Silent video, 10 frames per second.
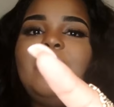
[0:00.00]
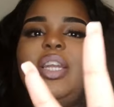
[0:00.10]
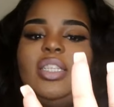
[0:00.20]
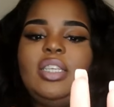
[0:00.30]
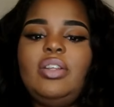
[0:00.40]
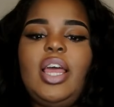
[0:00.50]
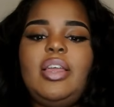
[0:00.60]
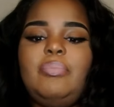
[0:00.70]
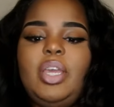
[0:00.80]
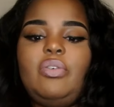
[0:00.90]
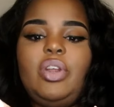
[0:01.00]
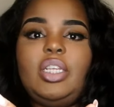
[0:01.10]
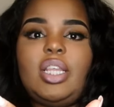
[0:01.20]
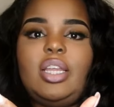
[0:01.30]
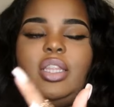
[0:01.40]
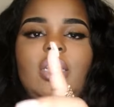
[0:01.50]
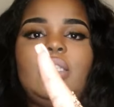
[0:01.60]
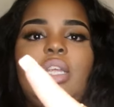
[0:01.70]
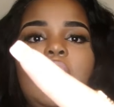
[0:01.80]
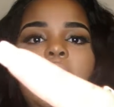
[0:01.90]
been into like big rings like
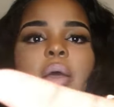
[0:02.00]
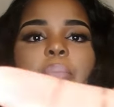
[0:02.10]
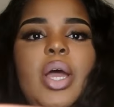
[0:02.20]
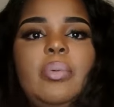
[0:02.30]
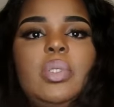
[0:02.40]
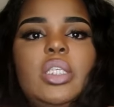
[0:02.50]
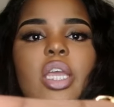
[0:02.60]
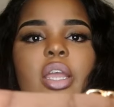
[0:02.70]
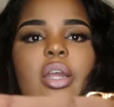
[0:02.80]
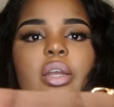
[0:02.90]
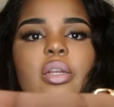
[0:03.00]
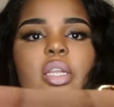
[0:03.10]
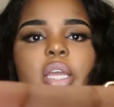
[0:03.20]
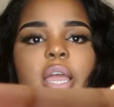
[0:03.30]
this, but I'm scared. Look